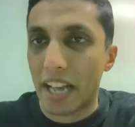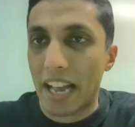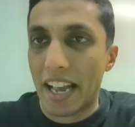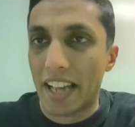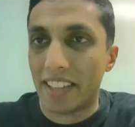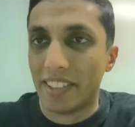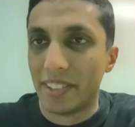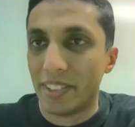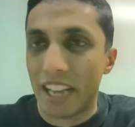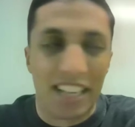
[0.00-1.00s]

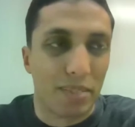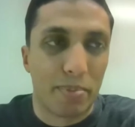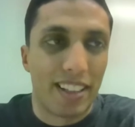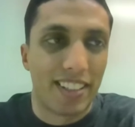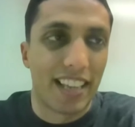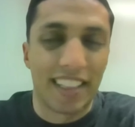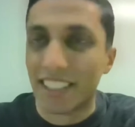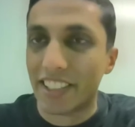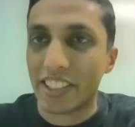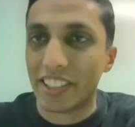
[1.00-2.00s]
and as Beth said,
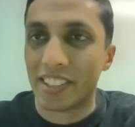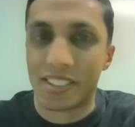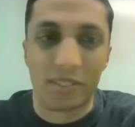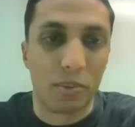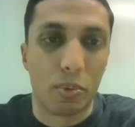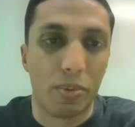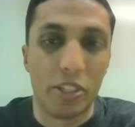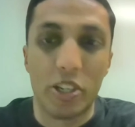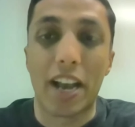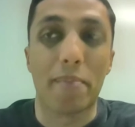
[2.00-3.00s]

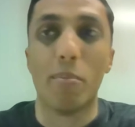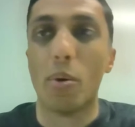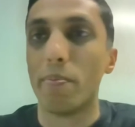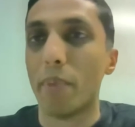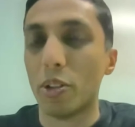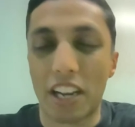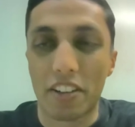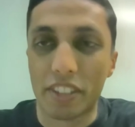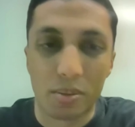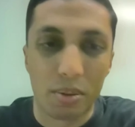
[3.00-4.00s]
you get most
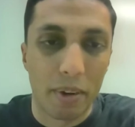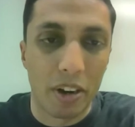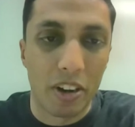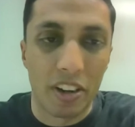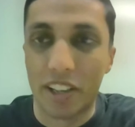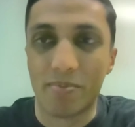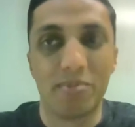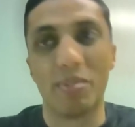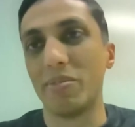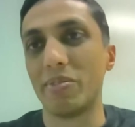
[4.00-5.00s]
out of this webinar
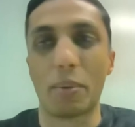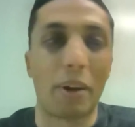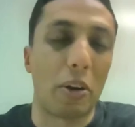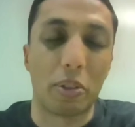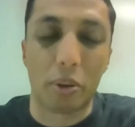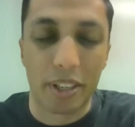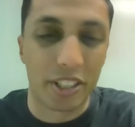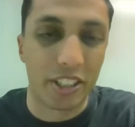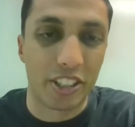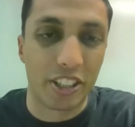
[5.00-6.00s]
depending on the
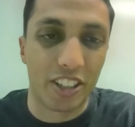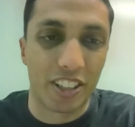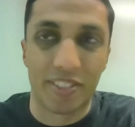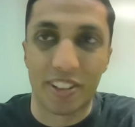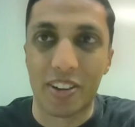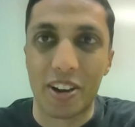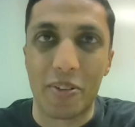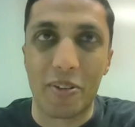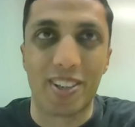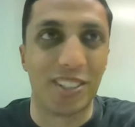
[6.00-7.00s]
questions you ask. If there are no
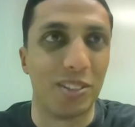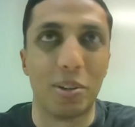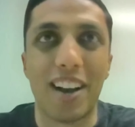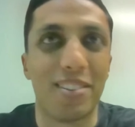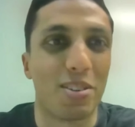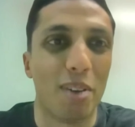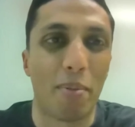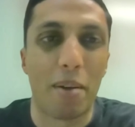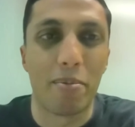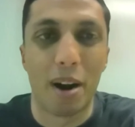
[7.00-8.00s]
questions, we'll have to
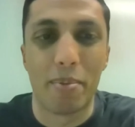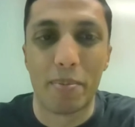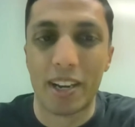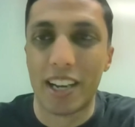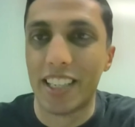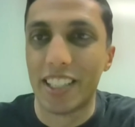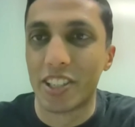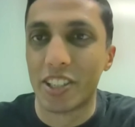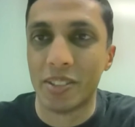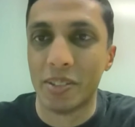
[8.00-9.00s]
wrap up early.
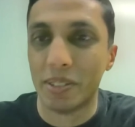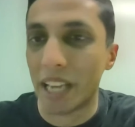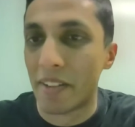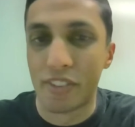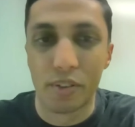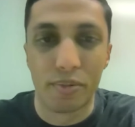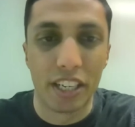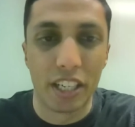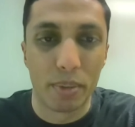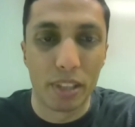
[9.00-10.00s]
So yeah, feel
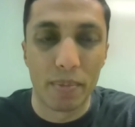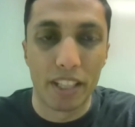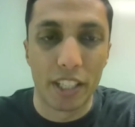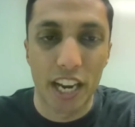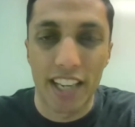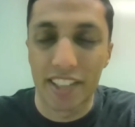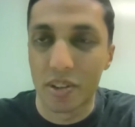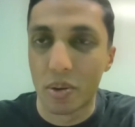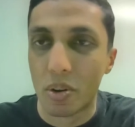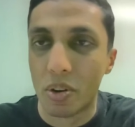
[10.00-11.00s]
free to put them in the chat,
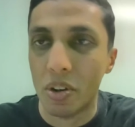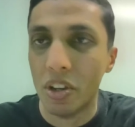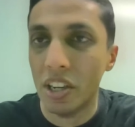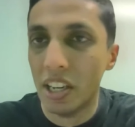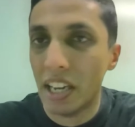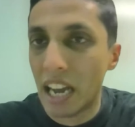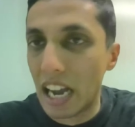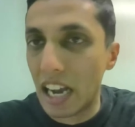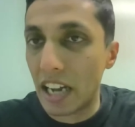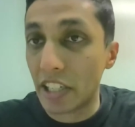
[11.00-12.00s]
or
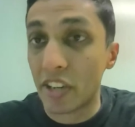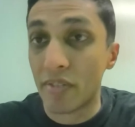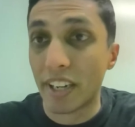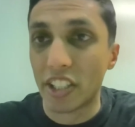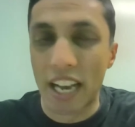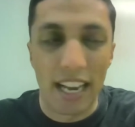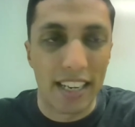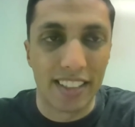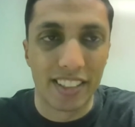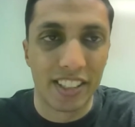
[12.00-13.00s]
you can raise your
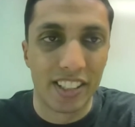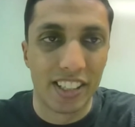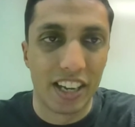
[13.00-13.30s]
hand